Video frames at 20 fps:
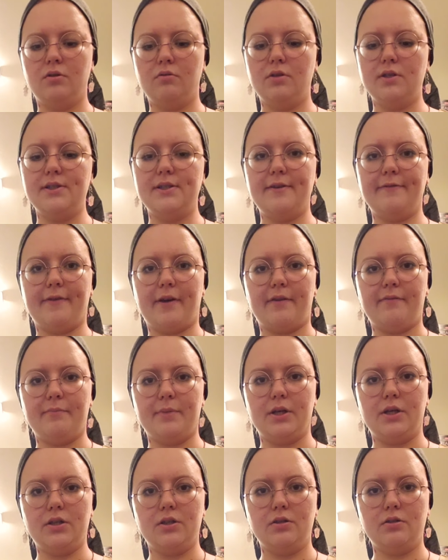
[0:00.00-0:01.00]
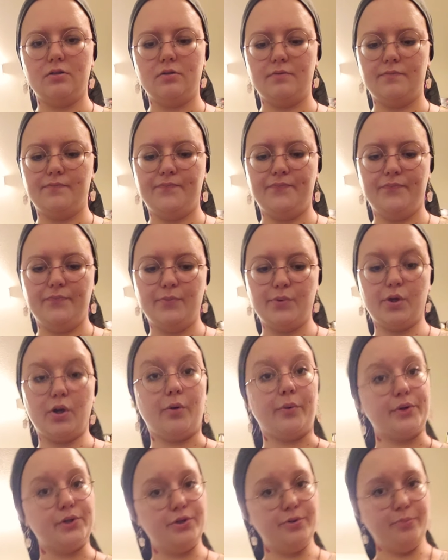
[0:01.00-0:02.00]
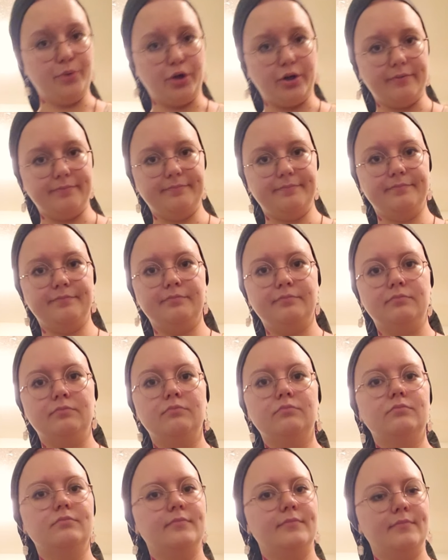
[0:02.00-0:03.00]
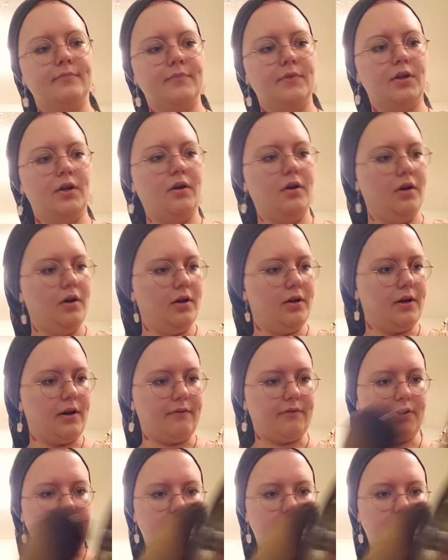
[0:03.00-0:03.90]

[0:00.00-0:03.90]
Let's say 5 minutes. Can always do more, never